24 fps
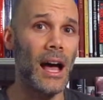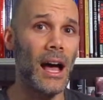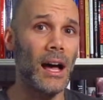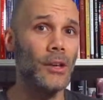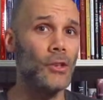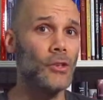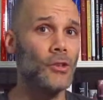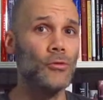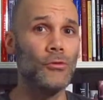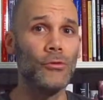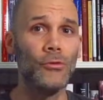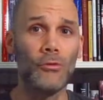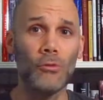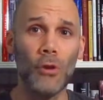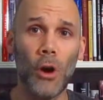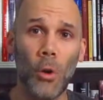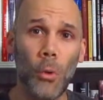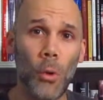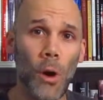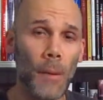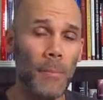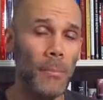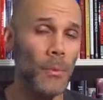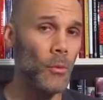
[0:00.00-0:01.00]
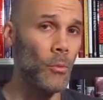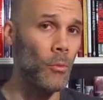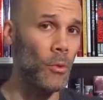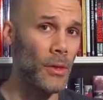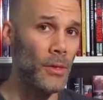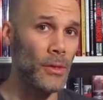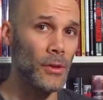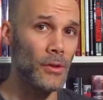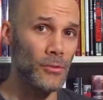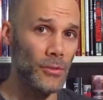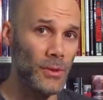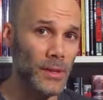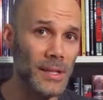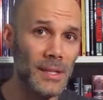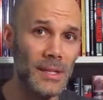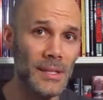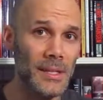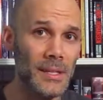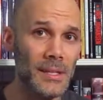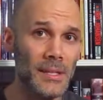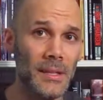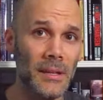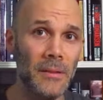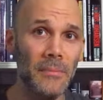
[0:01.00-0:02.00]
you grow up with
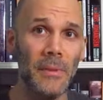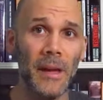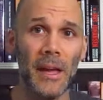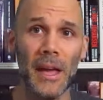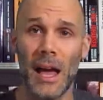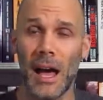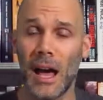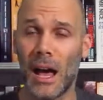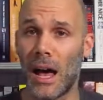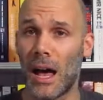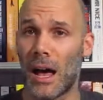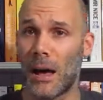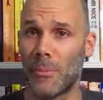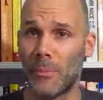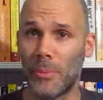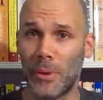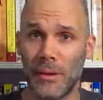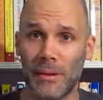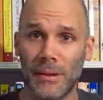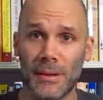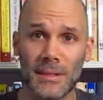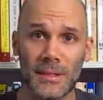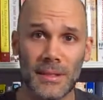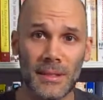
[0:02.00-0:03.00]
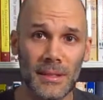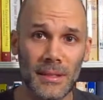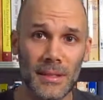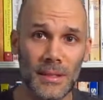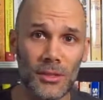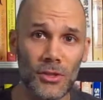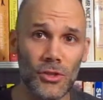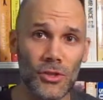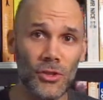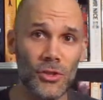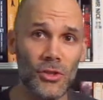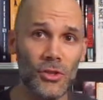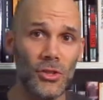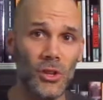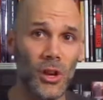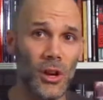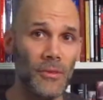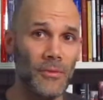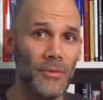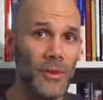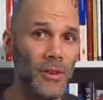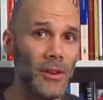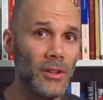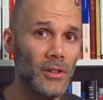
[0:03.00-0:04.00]
criticism. Parents and teachers are
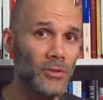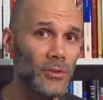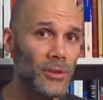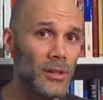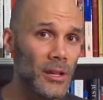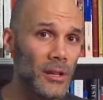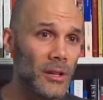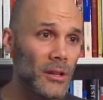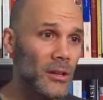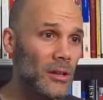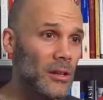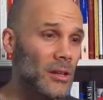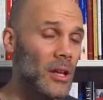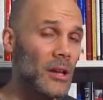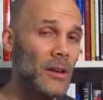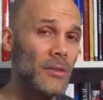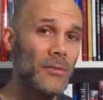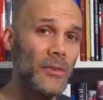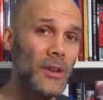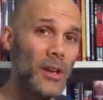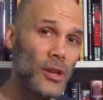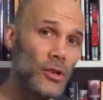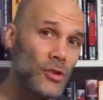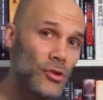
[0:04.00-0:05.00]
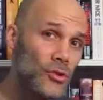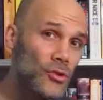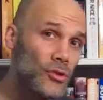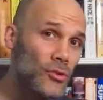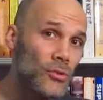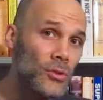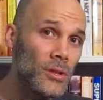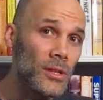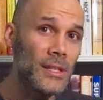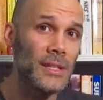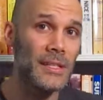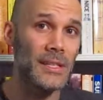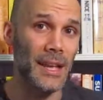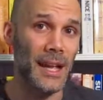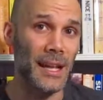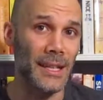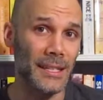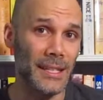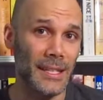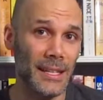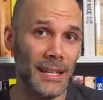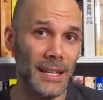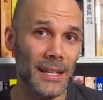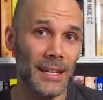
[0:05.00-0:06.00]
very critical of students and
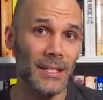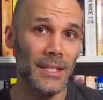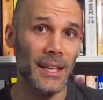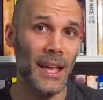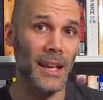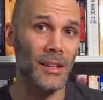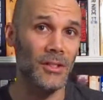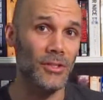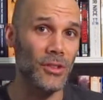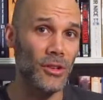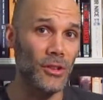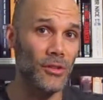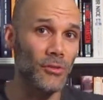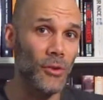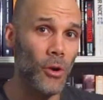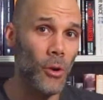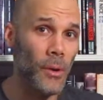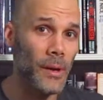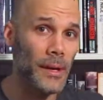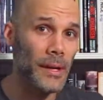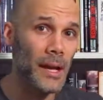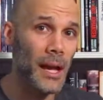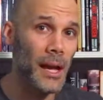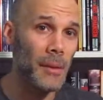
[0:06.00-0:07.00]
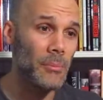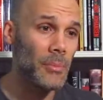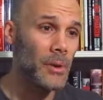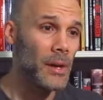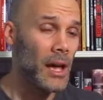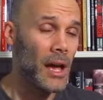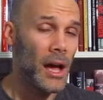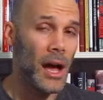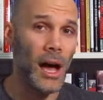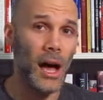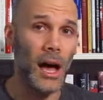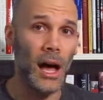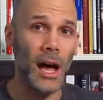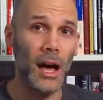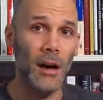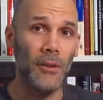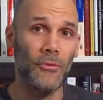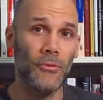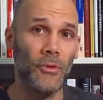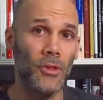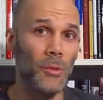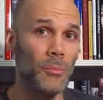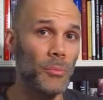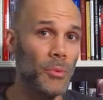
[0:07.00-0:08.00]
kids as they're growing up
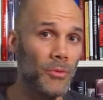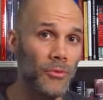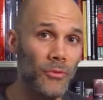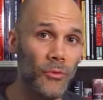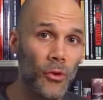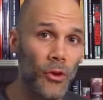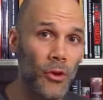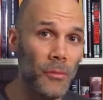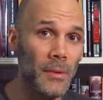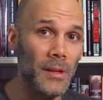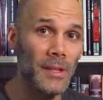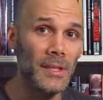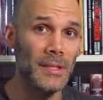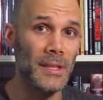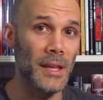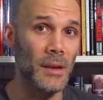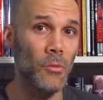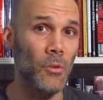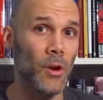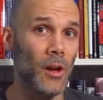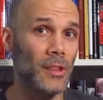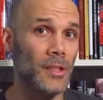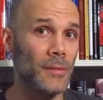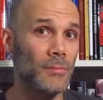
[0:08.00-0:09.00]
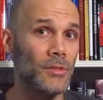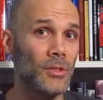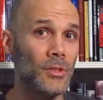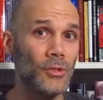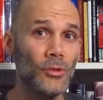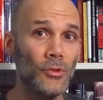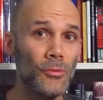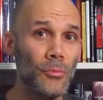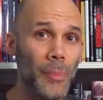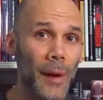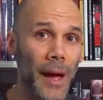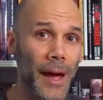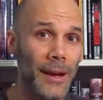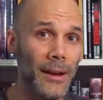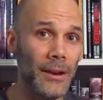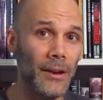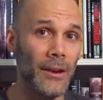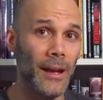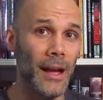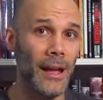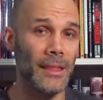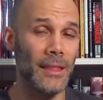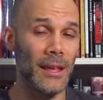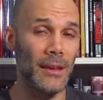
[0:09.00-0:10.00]
for the performance. They want them to do better,
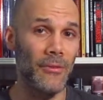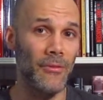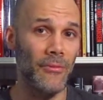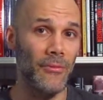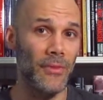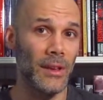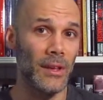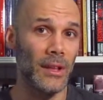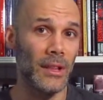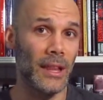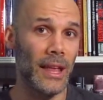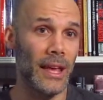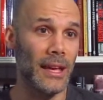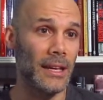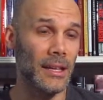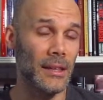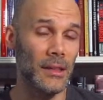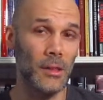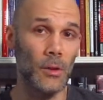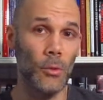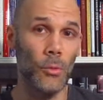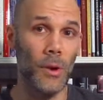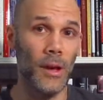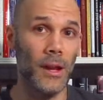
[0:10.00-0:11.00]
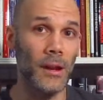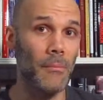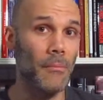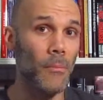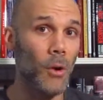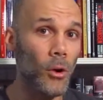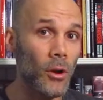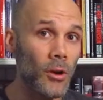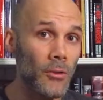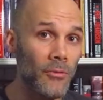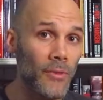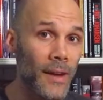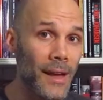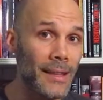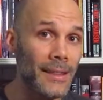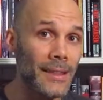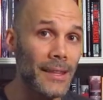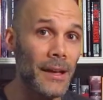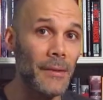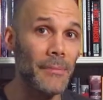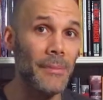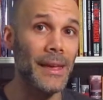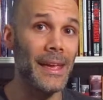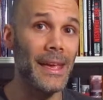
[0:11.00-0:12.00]
and they feel like the way to motivate
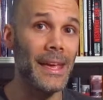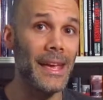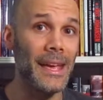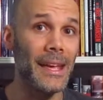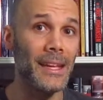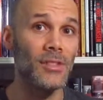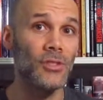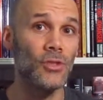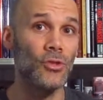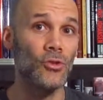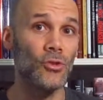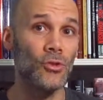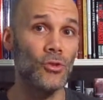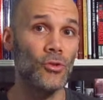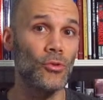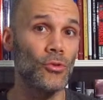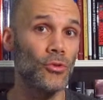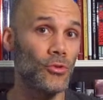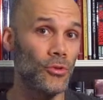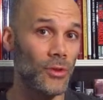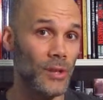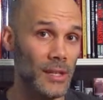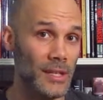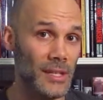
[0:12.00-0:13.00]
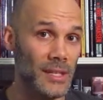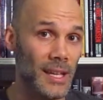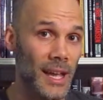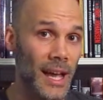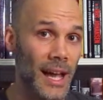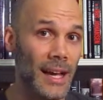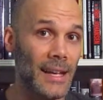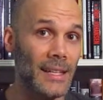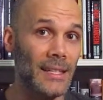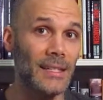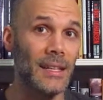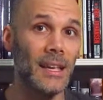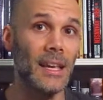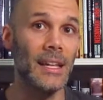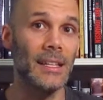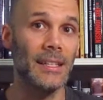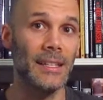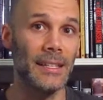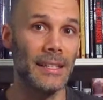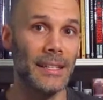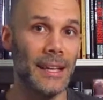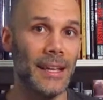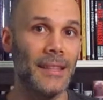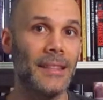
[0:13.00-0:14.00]
them is to criticize, to
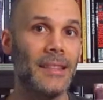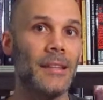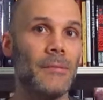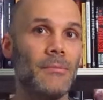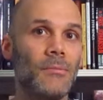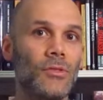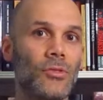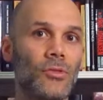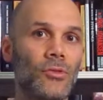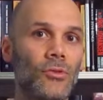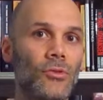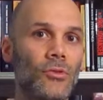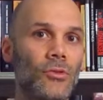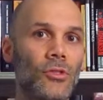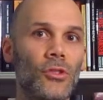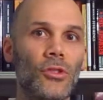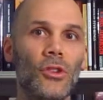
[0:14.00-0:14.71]
get them to,